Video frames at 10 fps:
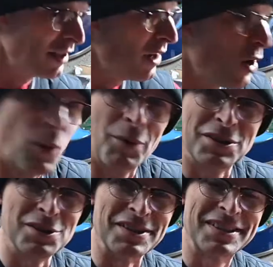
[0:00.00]
What I
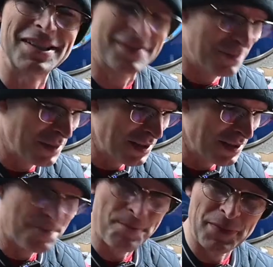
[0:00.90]
want to do is get some
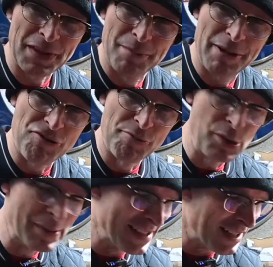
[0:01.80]
petrol
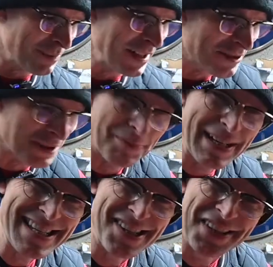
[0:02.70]
blue metallic paint so I can
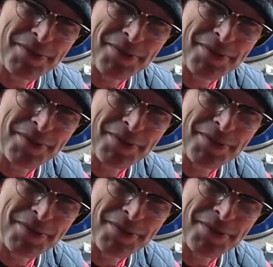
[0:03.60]
paint it the same